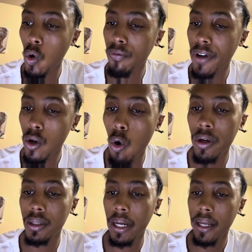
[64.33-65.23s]
of a
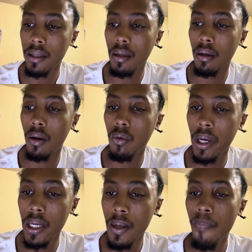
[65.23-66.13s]
contract.
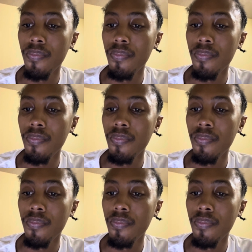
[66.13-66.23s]
Okay,